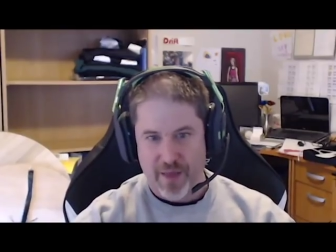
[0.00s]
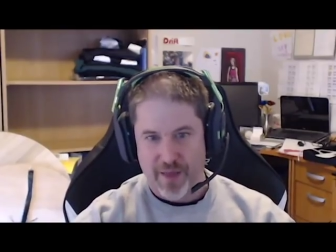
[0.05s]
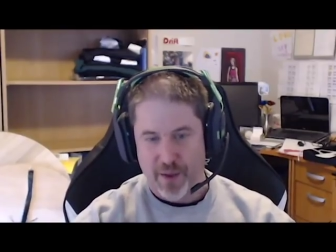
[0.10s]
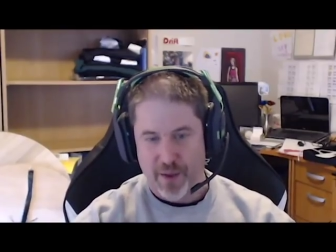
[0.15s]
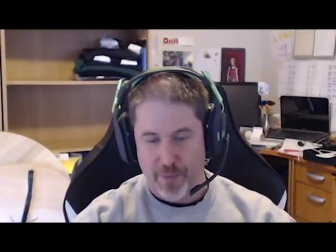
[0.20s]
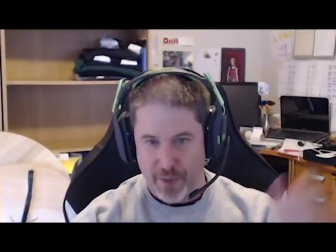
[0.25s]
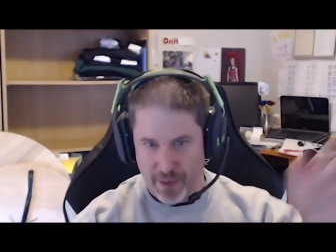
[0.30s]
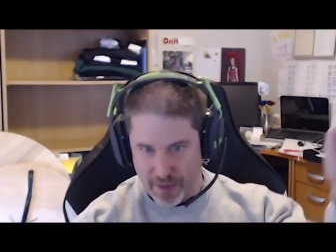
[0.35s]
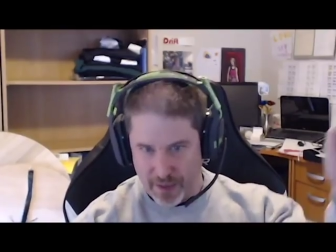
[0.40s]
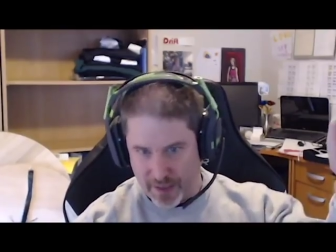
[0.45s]
the
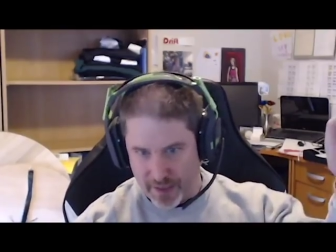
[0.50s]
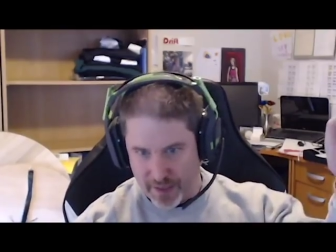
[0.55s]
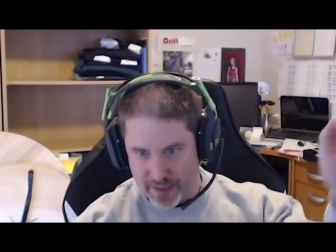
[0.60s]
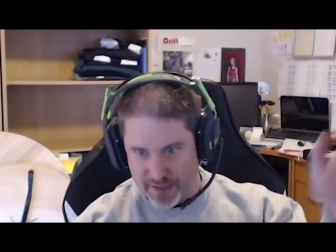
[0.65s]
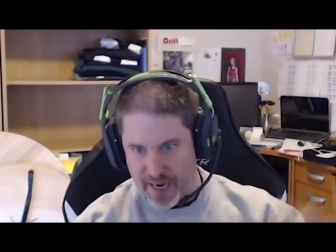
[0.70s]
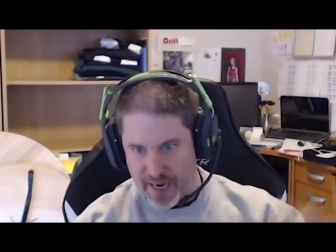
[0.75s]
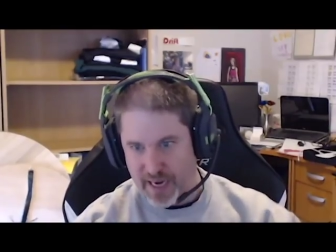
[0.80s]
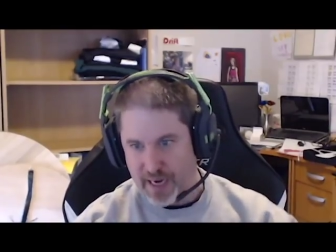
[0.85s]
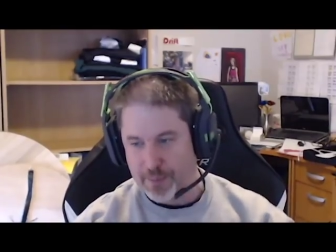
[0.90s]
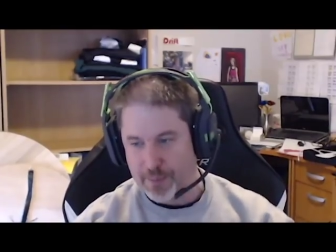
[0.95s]
ability to
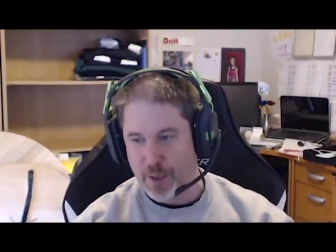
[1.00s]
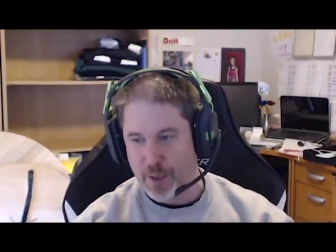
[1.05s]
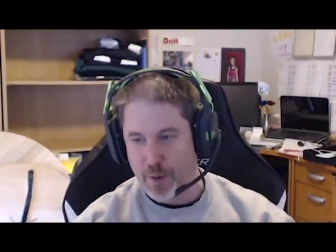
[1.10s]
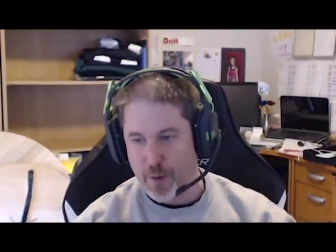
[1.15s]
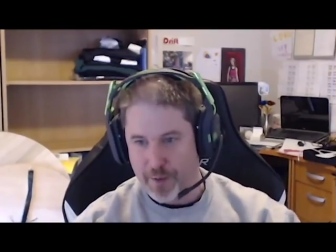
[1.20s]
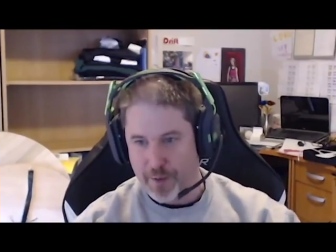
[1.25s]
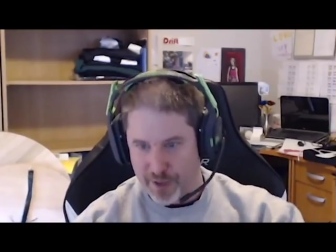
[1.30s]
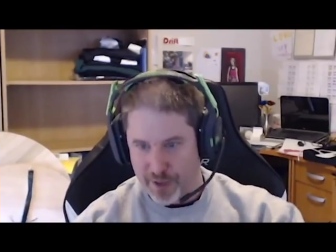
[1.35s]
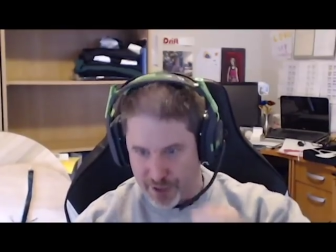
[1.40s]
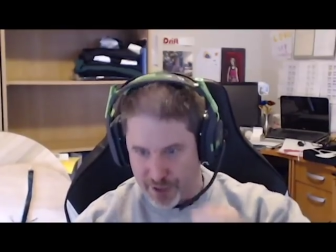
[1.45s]
take a blow
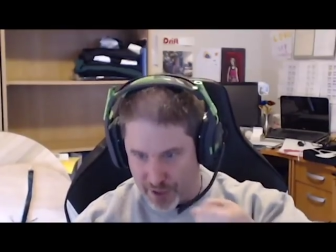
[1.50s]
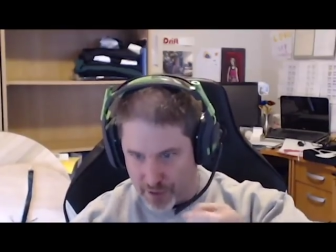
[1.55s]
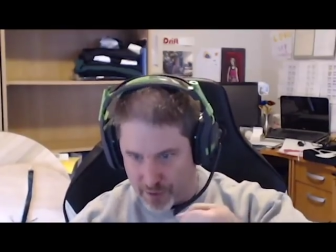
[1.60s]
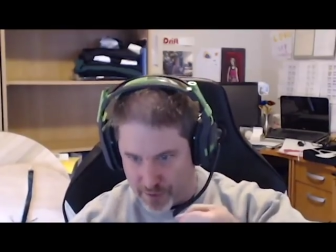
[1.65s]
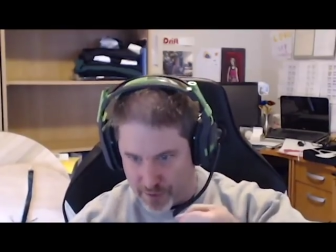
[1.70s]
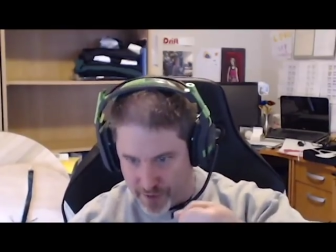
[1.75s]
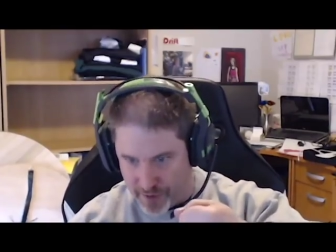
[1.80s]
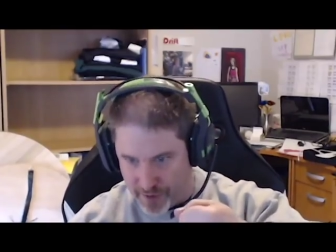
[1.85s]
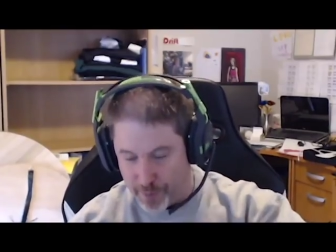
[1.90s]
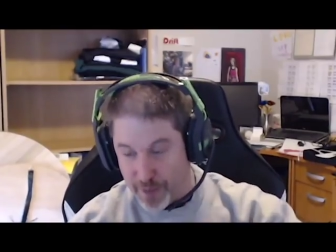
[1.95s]
on the
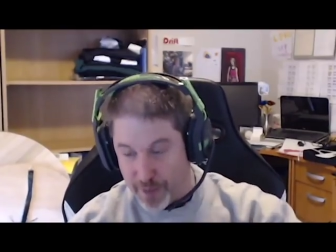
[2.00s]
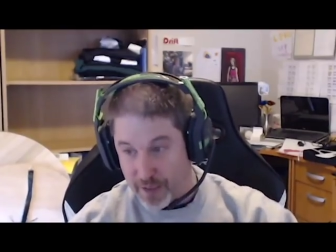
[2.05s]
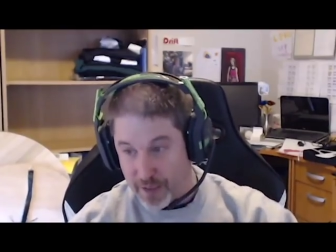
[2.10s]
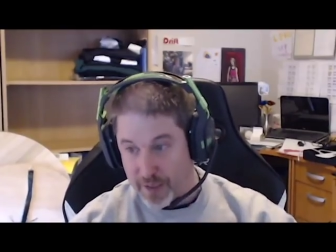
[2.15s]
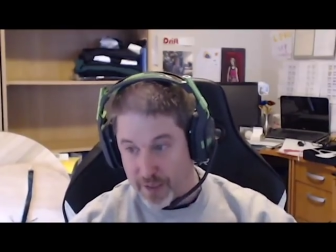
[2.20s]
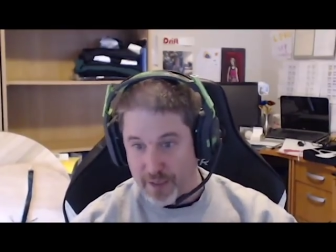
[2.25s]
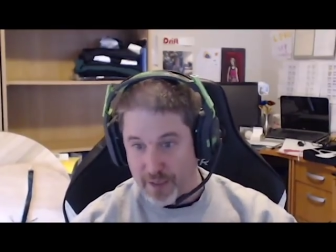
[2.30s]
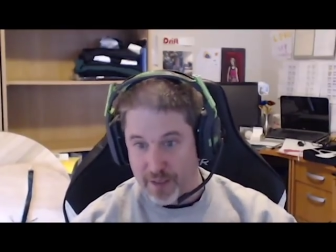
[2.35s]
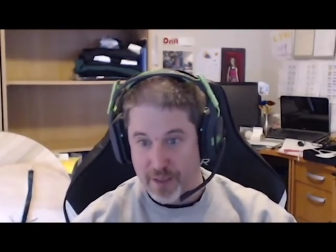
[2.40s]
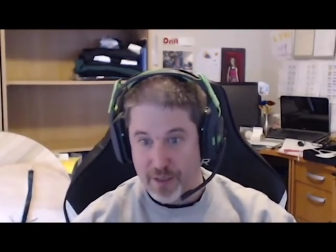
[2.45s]
shield, and the
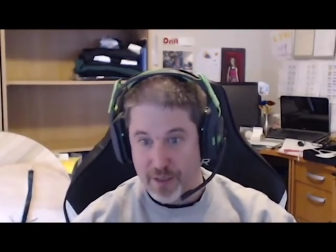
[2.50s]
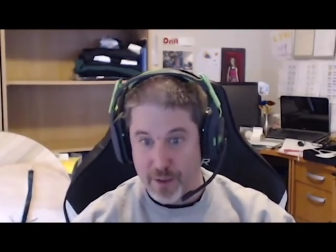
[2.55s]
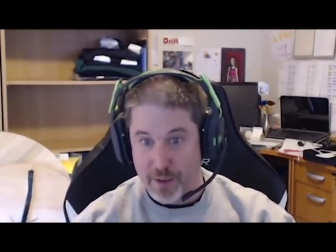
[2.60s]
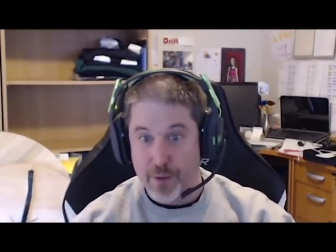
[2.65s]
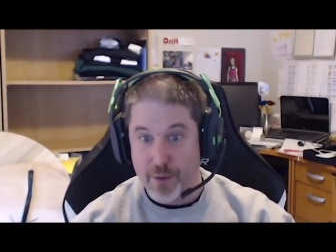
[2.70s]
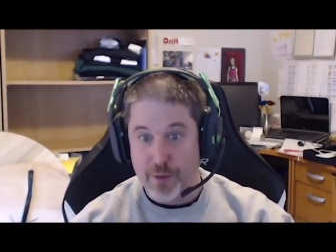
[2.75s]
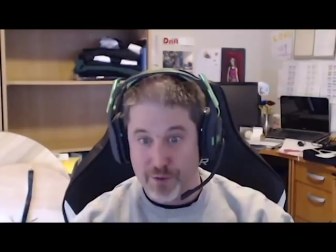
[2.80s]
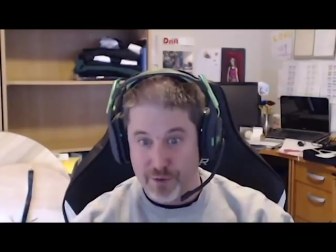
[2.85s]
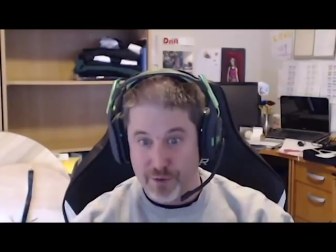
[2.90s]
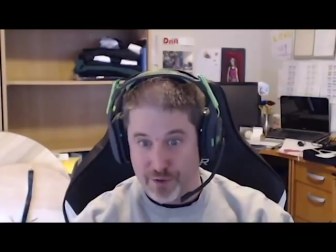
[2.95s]
ability to
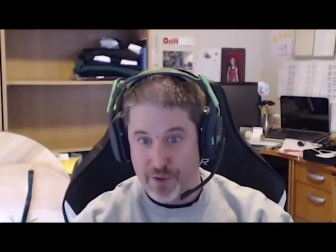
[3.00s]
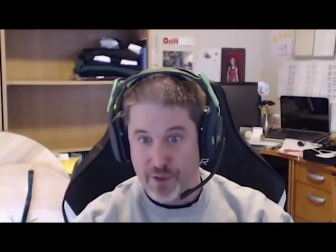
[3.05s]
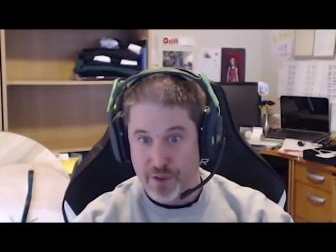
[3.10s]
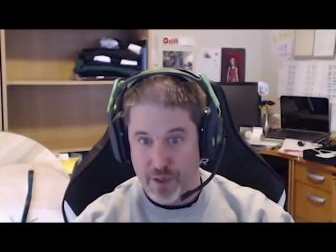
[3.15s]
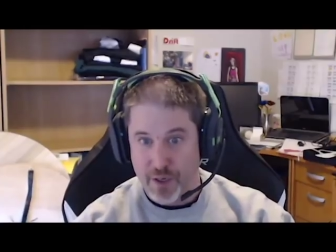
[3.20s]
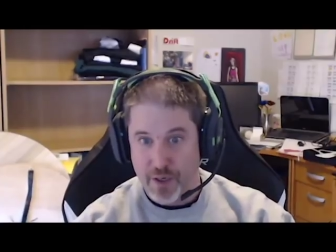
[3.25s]
use